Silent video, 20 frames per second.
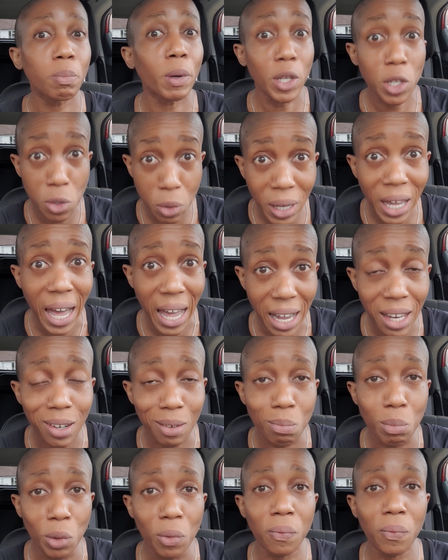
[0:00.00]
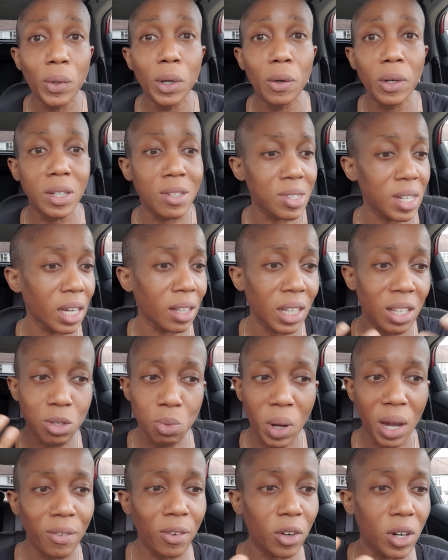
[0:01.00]
But you can move forward. It's like, that's
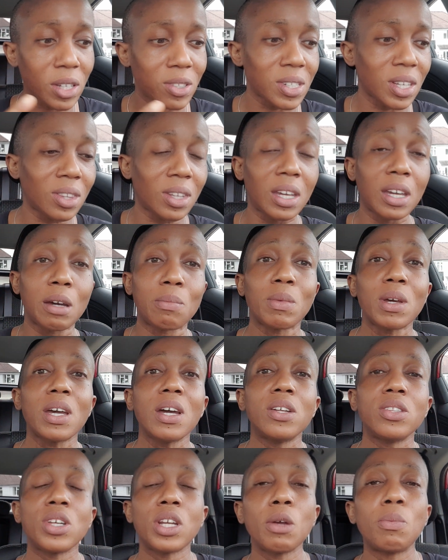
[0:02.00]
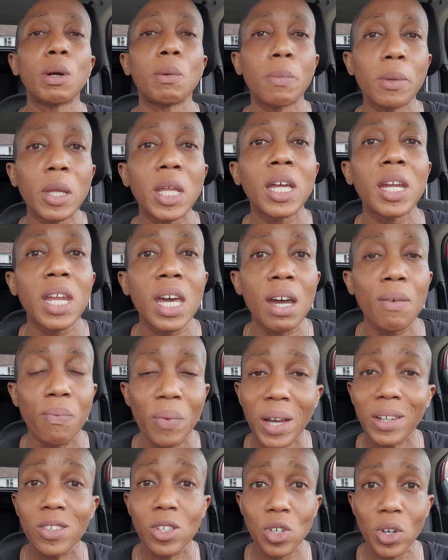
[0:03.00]
why I've created the um, Deliberate Millionaire
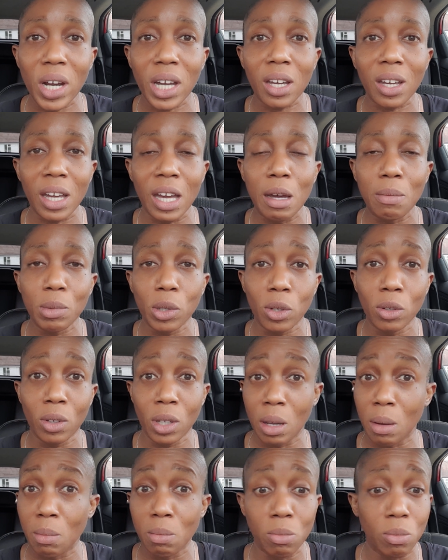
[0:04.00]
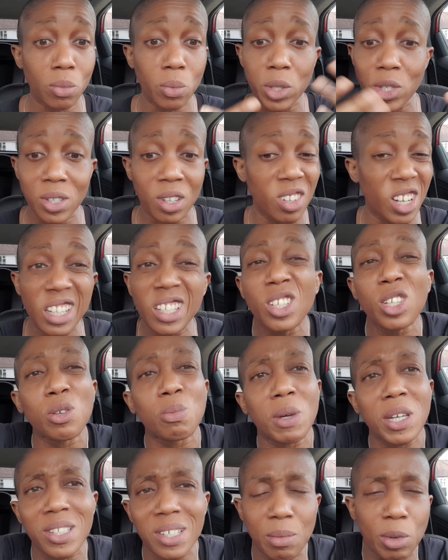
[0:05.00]
Fast Track um, um, was it
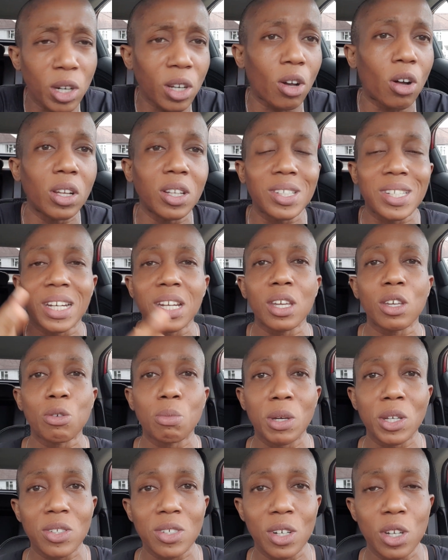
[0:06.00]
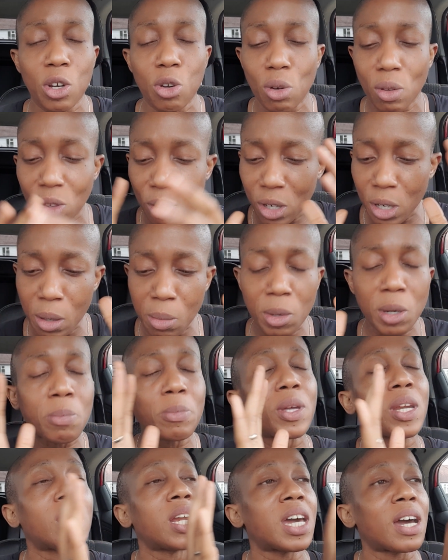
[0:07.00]
incubator. I'm going to call it an incubator. You know, the Deliberate
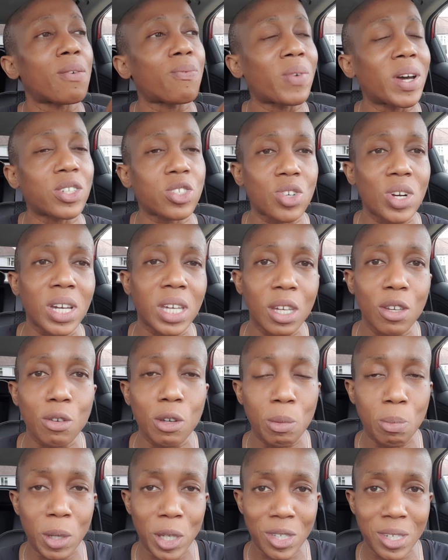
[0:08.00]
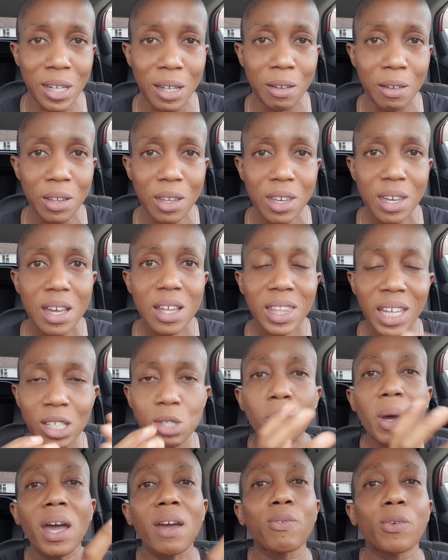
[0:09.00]
Millionaire Fast Track Incubator.
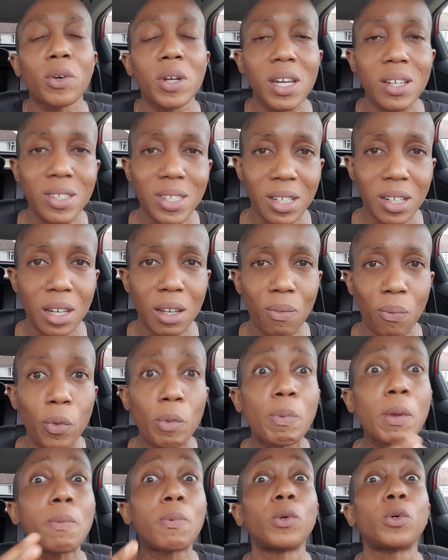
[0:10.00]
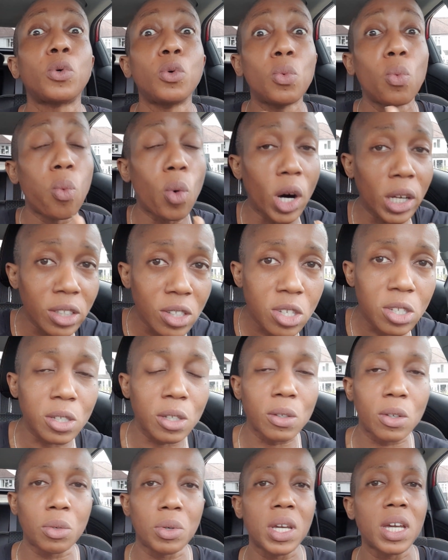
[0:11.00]
That's why I've created it for people who want
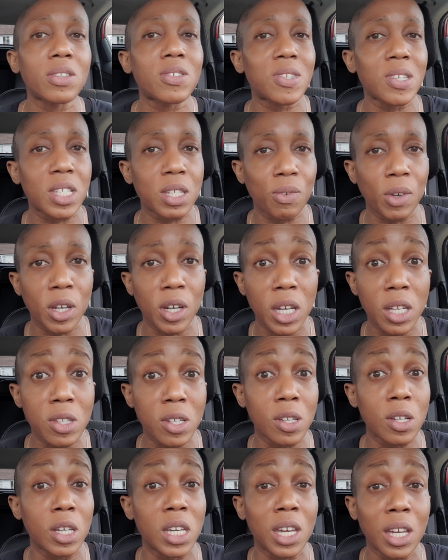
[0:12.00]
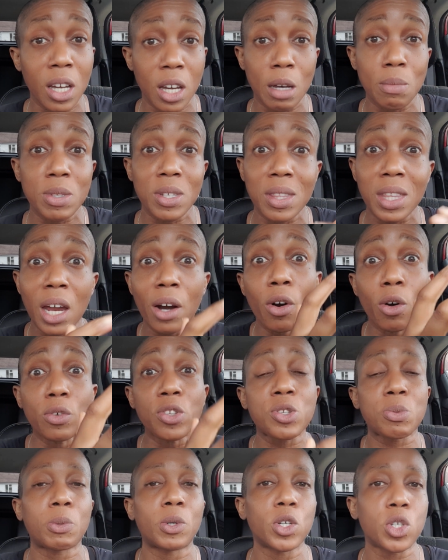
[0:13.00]
to create six-figure in incomes in their
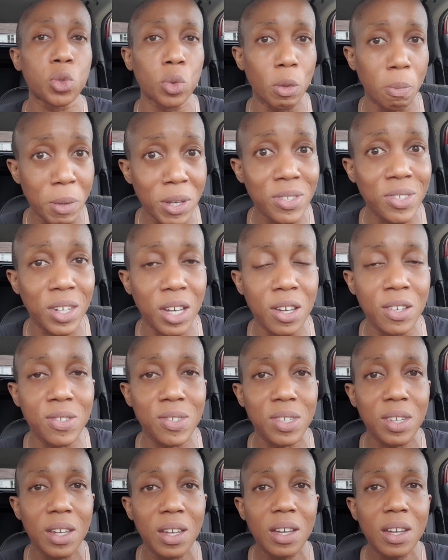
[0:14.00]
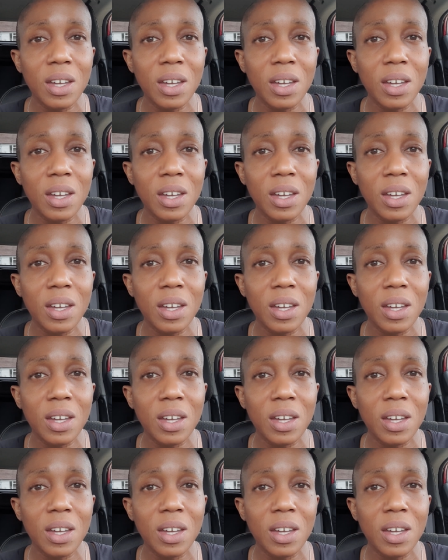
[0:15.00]
own spiritual business.